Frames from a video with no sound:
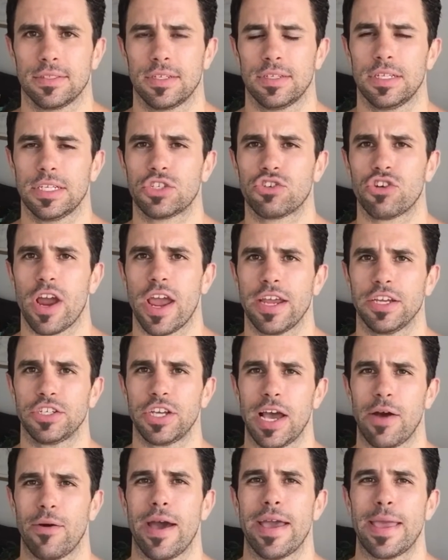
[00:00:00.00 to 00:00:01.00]
Lestrange.
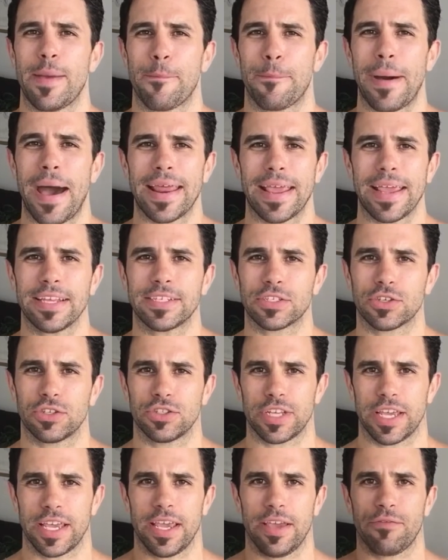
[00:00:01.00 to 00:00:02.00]
How are you, buddy? It's good
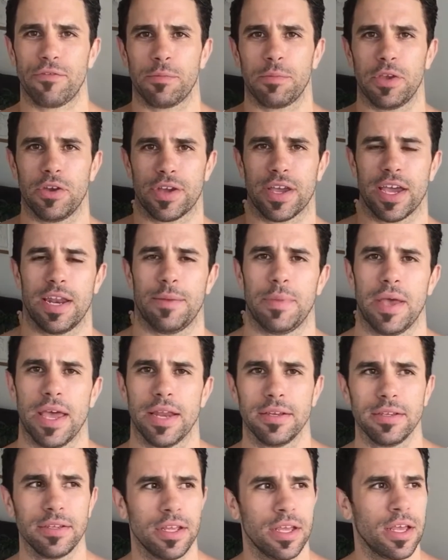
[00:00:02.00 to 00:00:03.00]
to hear from you again,
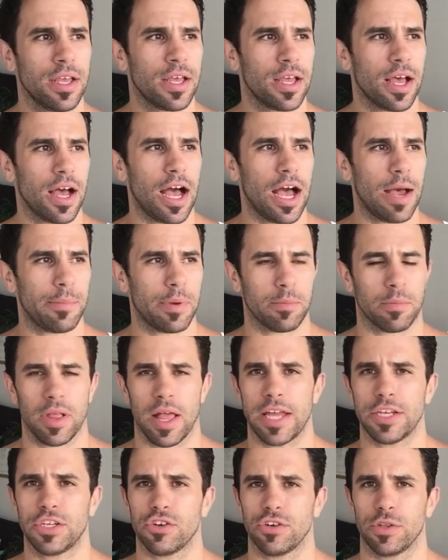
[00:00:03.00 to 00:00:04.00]
man. I'm
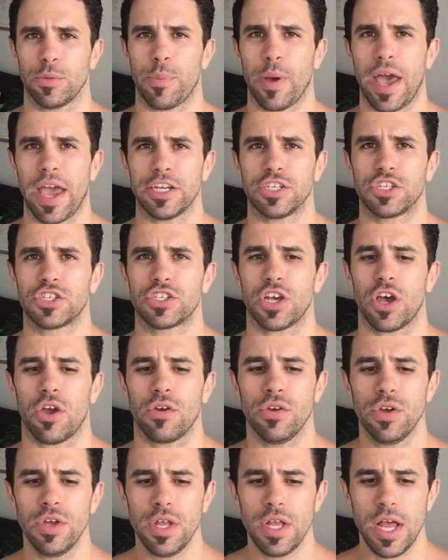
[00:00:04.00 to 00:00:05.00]
glad you're on the page. So
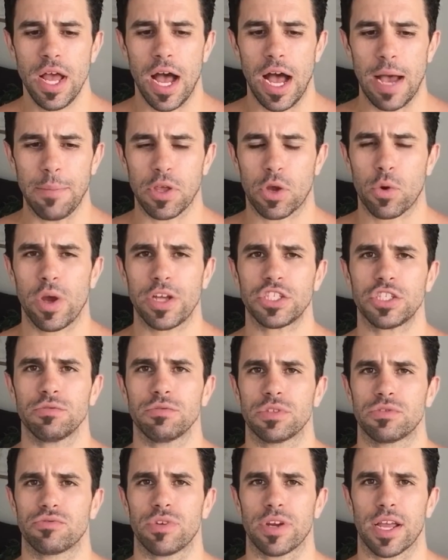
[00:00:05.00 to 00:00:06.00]
the question
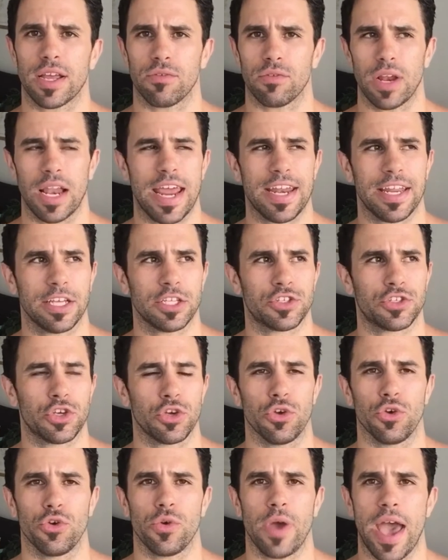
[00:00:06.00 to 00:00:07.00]
was relating
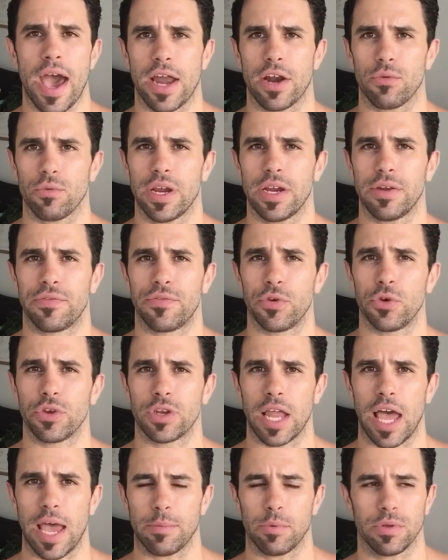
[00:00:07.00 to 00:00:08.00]
to how to read food
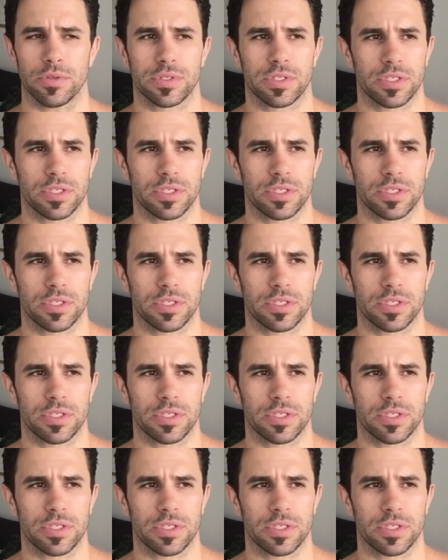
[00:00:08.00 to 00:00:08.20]
labels.